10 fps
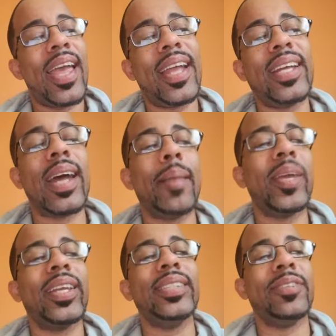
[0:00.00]

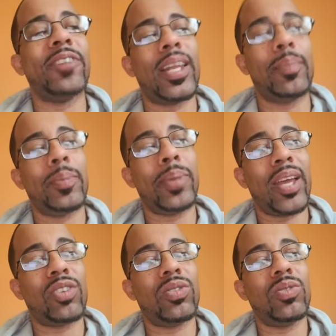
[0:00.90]
Economic and Development
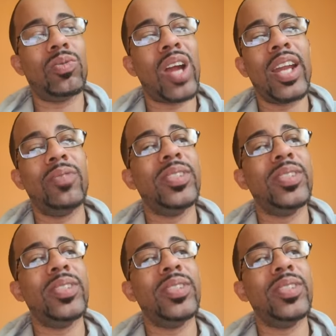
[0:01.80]
Panel, right?